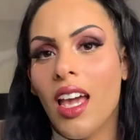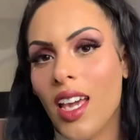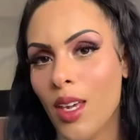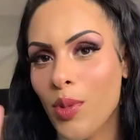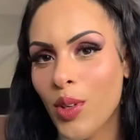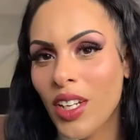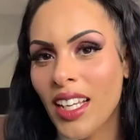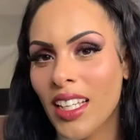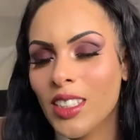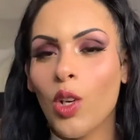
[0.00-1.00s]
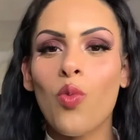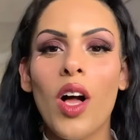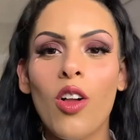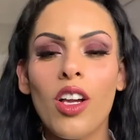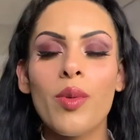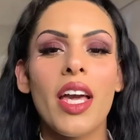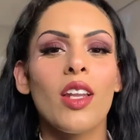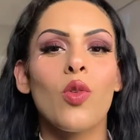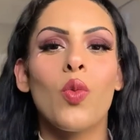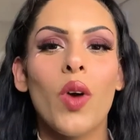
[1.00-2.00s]
Hey beauties, welcome
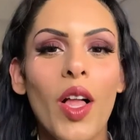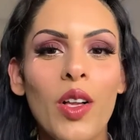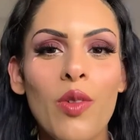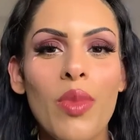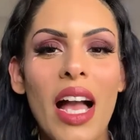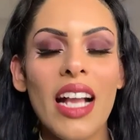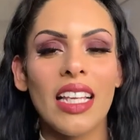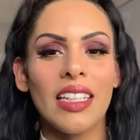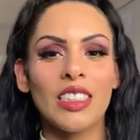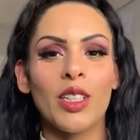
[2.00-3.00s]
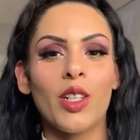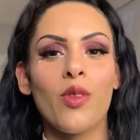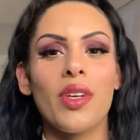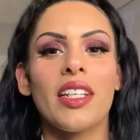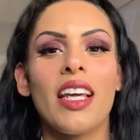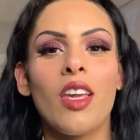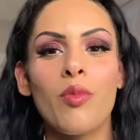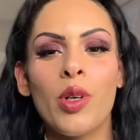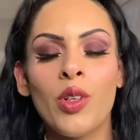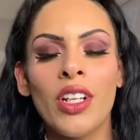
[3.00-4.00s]
and welcome back. It's your girl
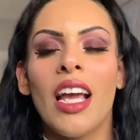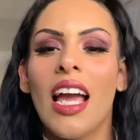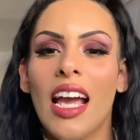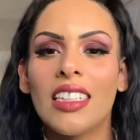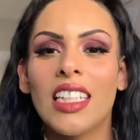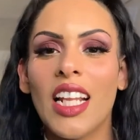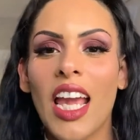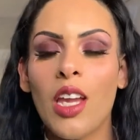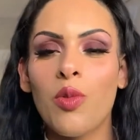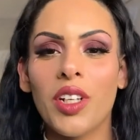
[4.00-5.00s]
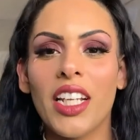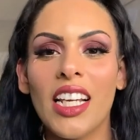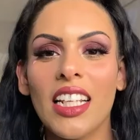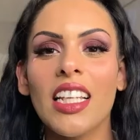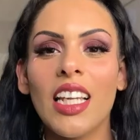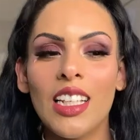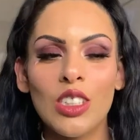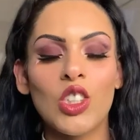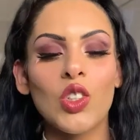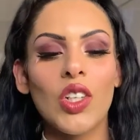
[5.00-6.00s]
Midnight Moon, and today we're getting
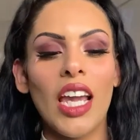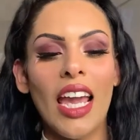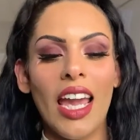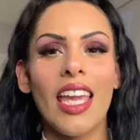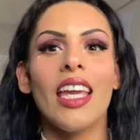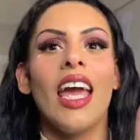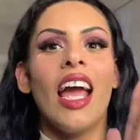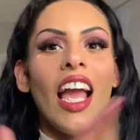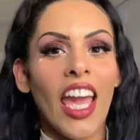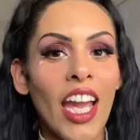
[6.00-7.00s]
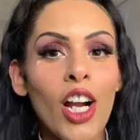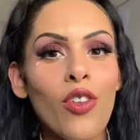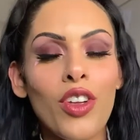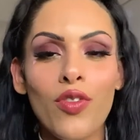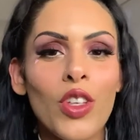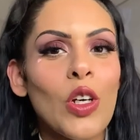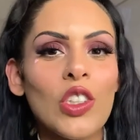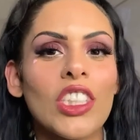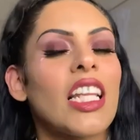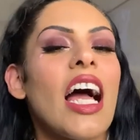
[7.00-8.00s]
into a hair review
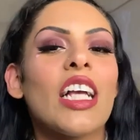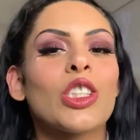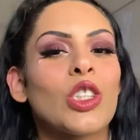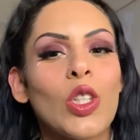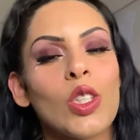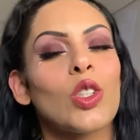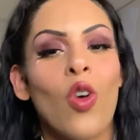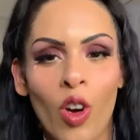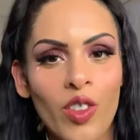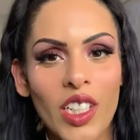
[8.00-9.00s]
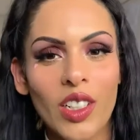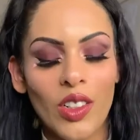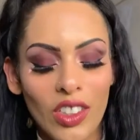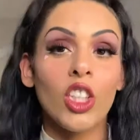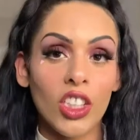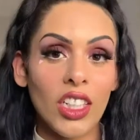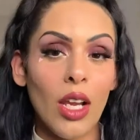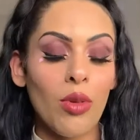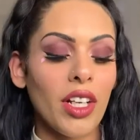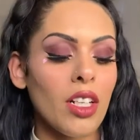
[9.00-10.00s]
slash tutorial. So today
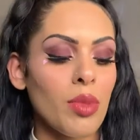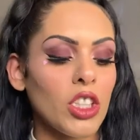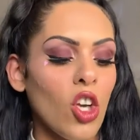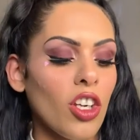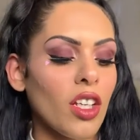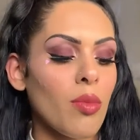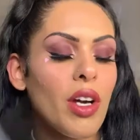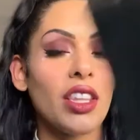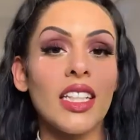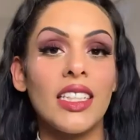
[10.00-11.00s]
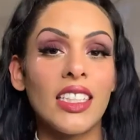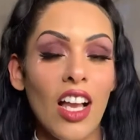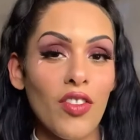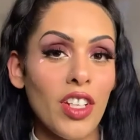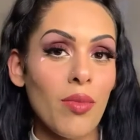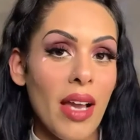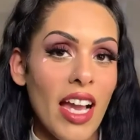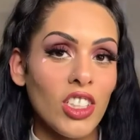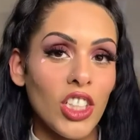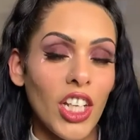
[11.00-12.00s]
we're going to be talking about the Seven
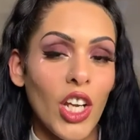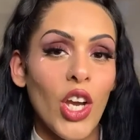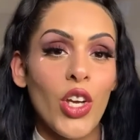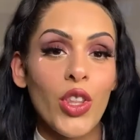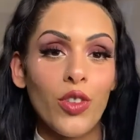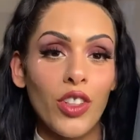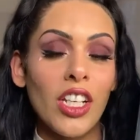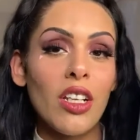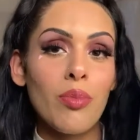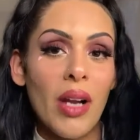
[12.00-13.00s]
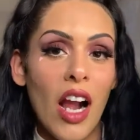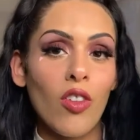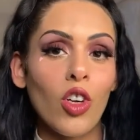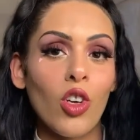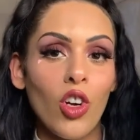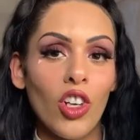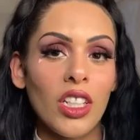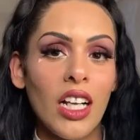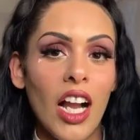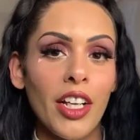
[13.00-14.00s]
Magic three barrel
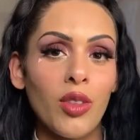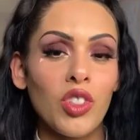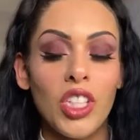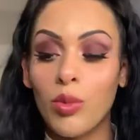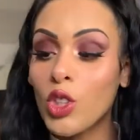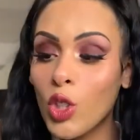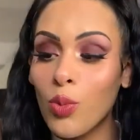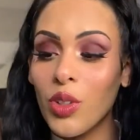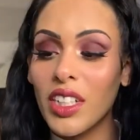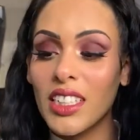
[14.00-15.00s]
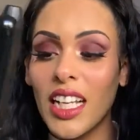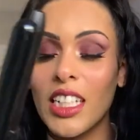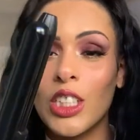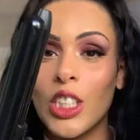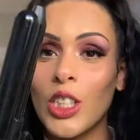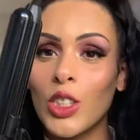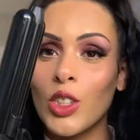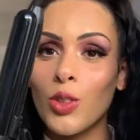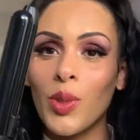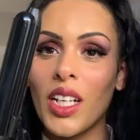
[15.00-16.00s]
curling iron, which I'm super excited to
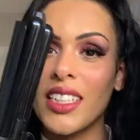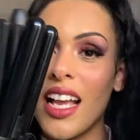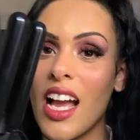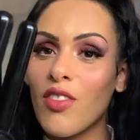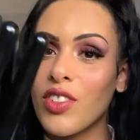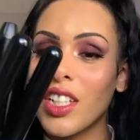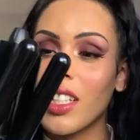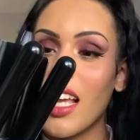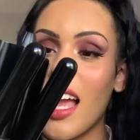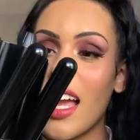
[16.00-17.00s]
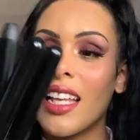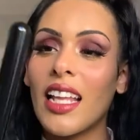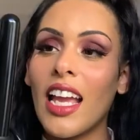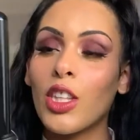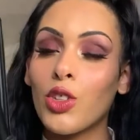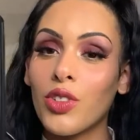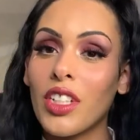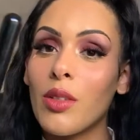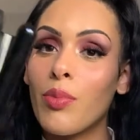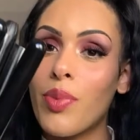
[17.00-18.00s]
use because I haven't had a
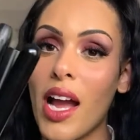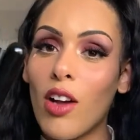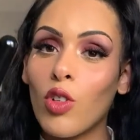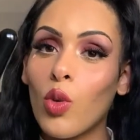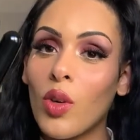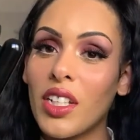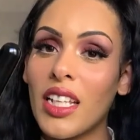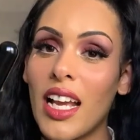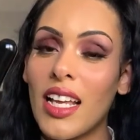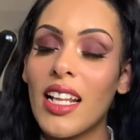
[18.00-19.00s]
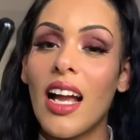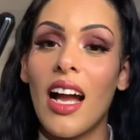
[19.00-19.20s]
three barrel one yet.